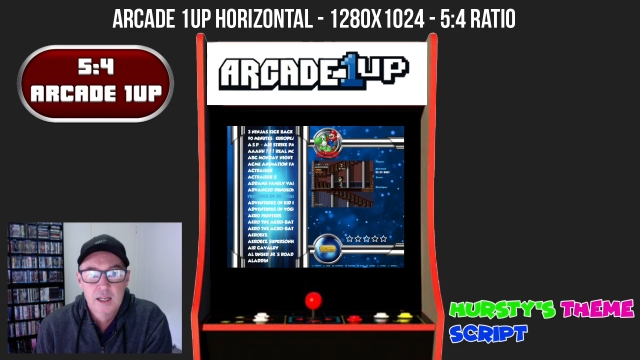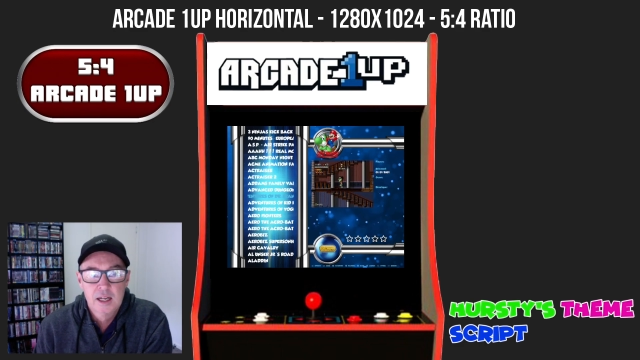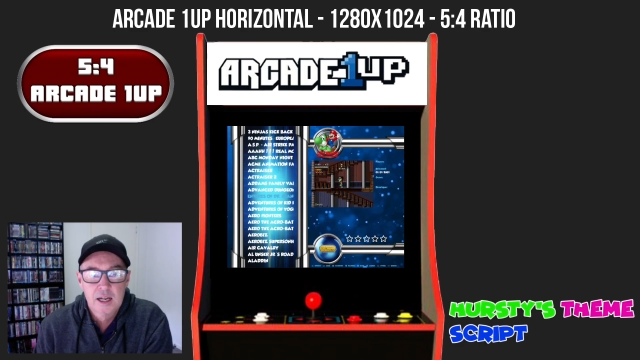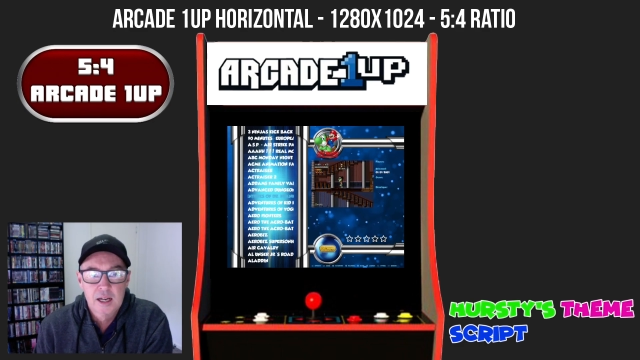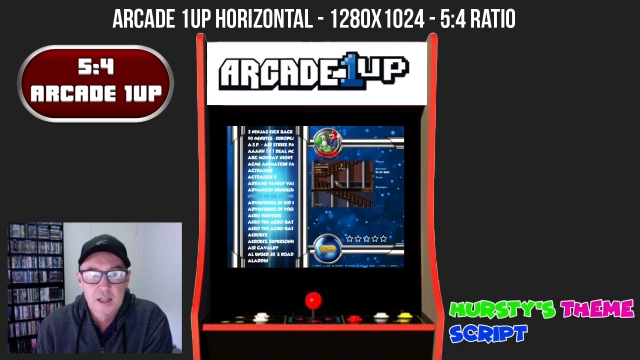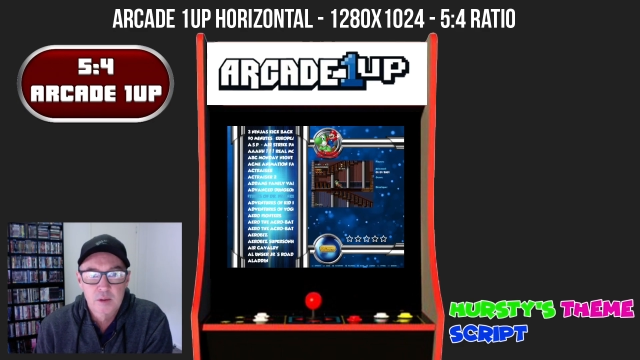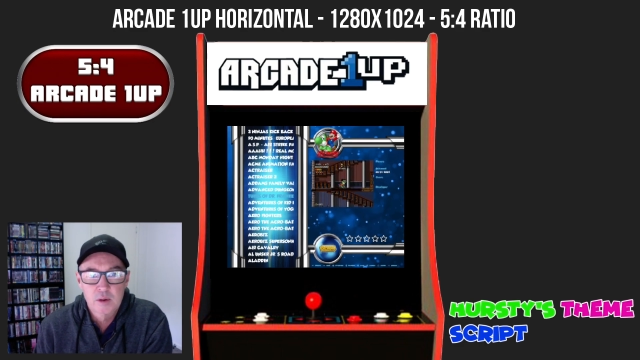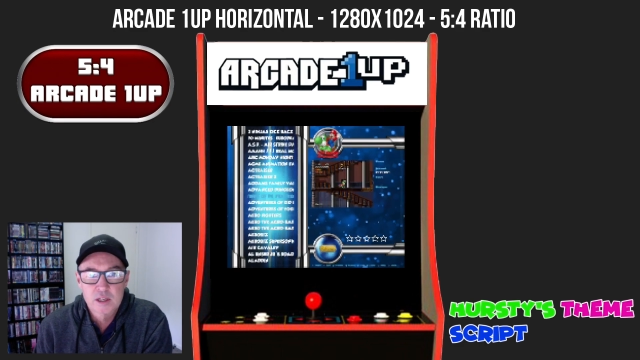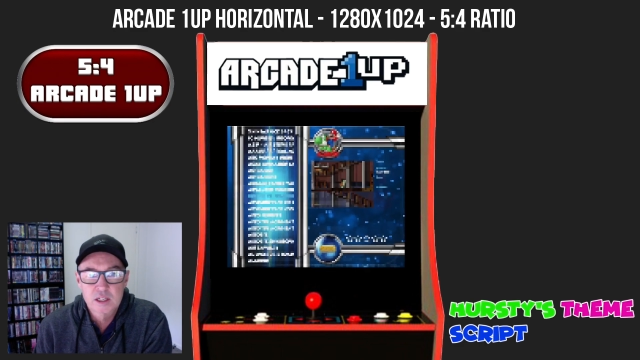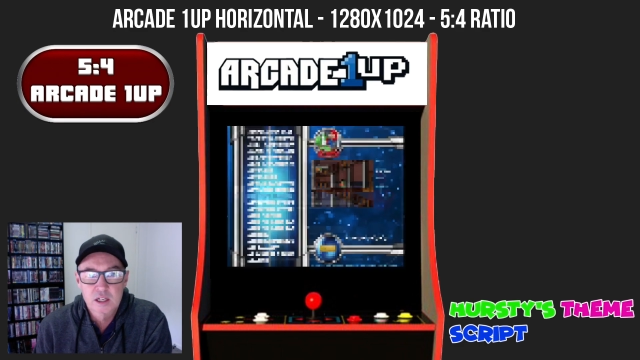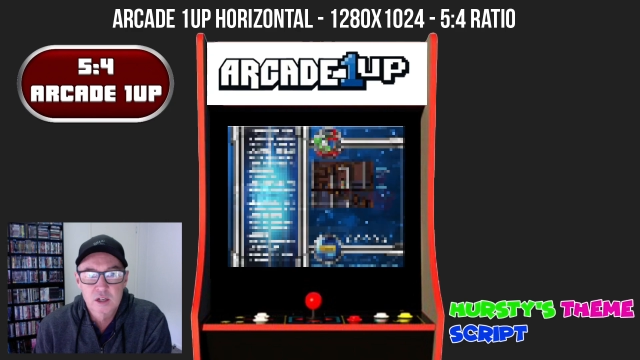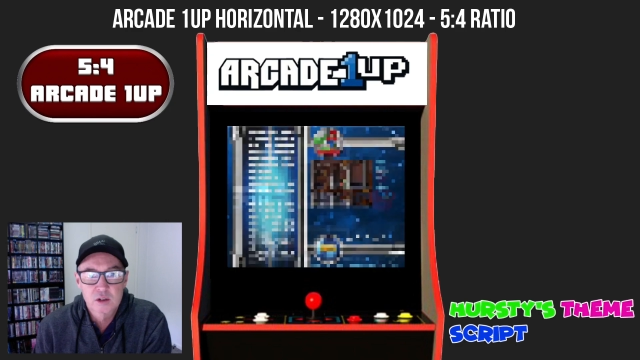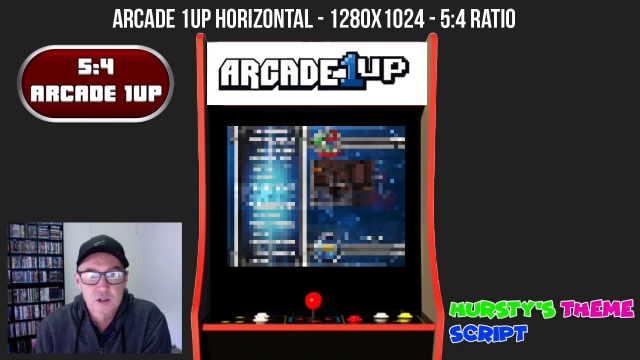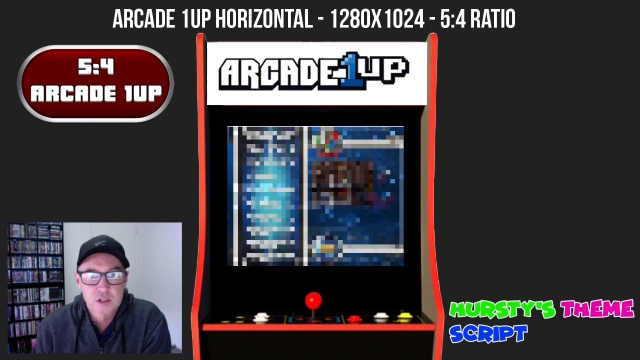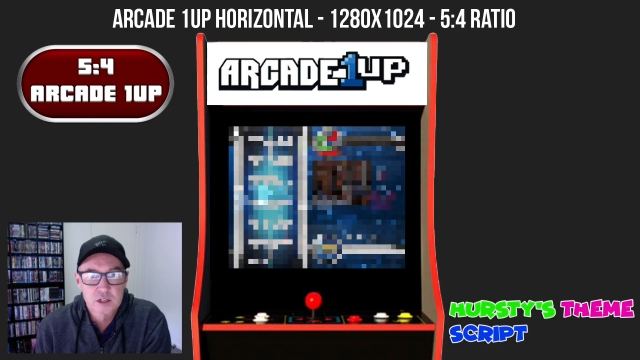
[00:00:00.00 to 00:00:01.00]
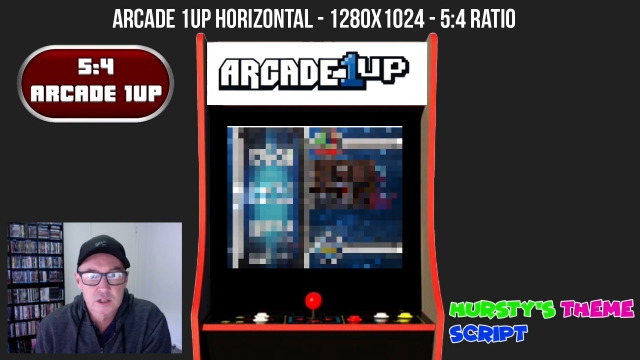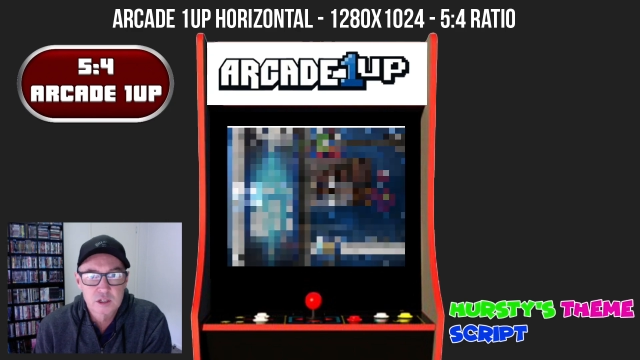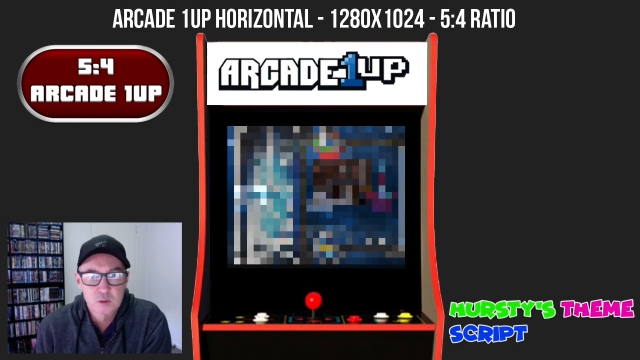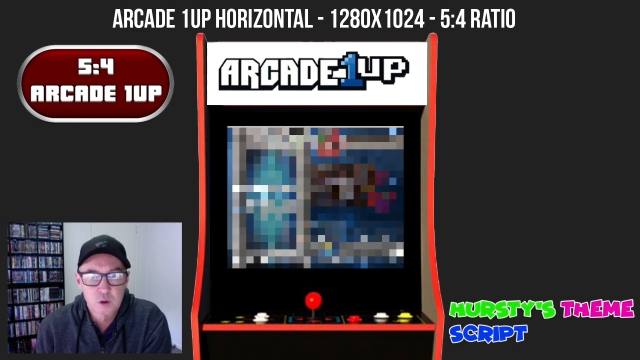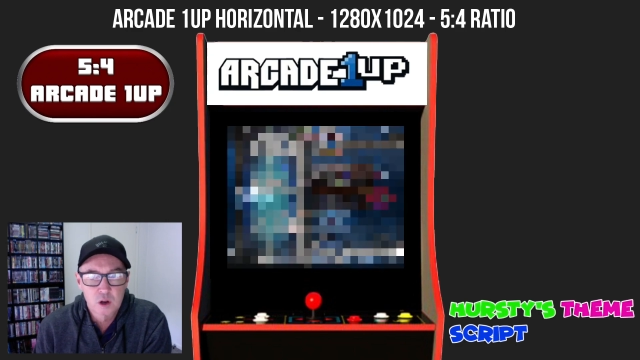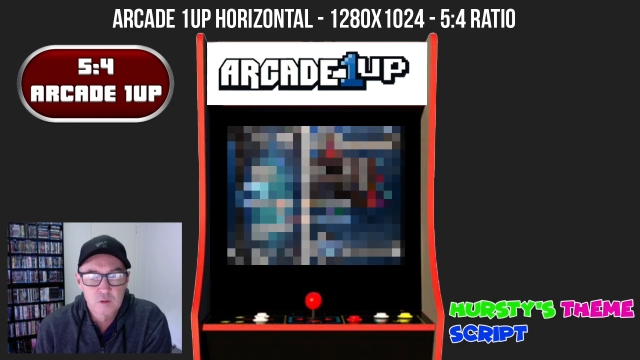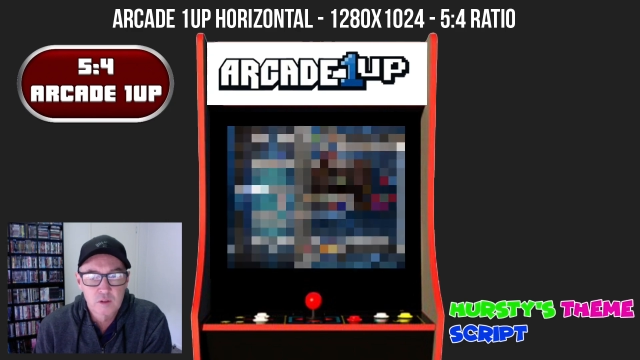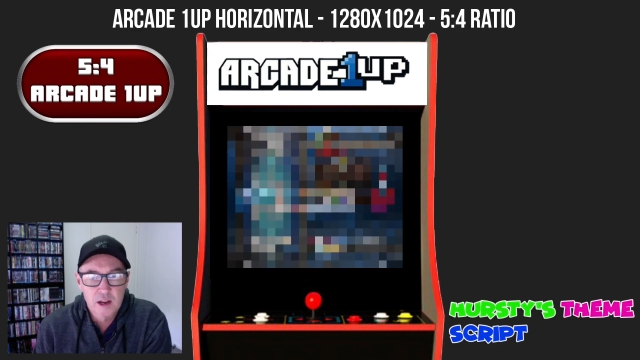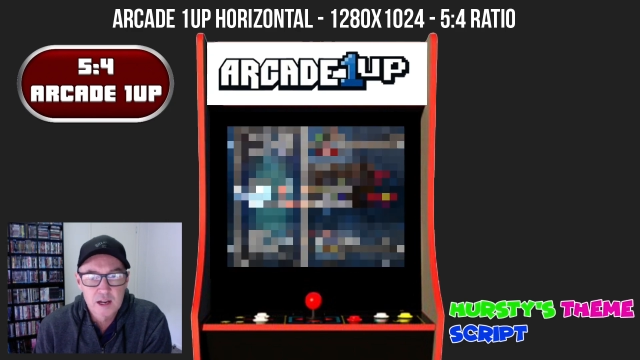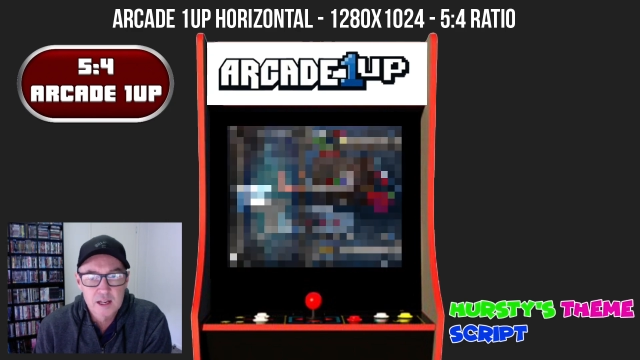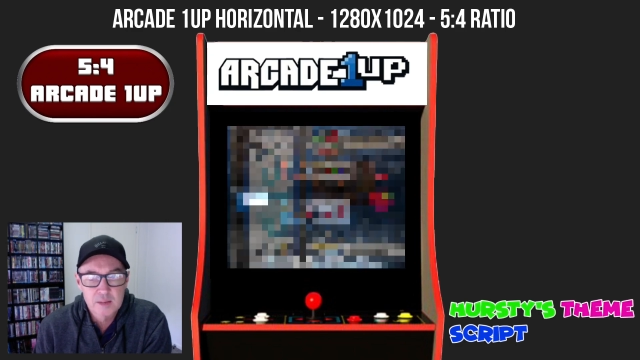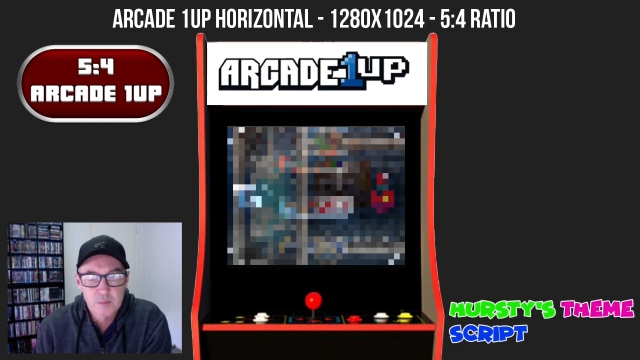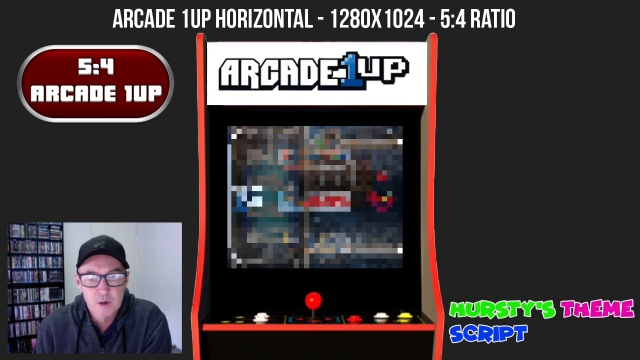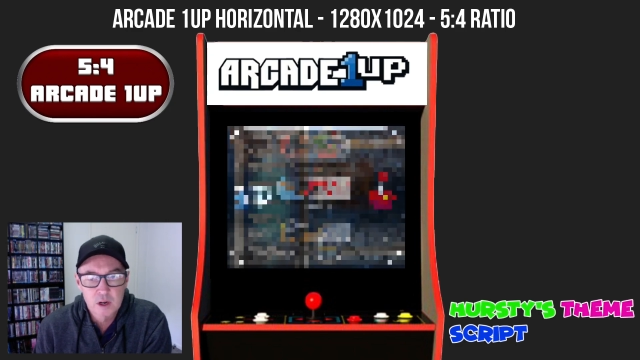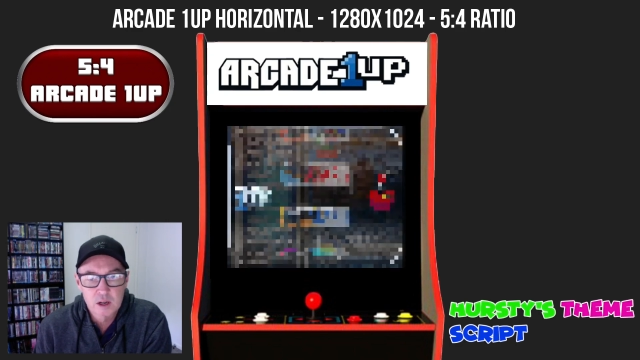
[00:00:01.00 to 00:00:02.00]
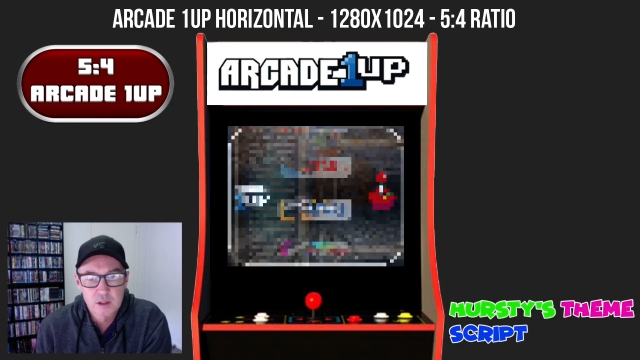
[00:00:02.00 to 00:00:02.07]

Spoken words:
The resolution is 1280 by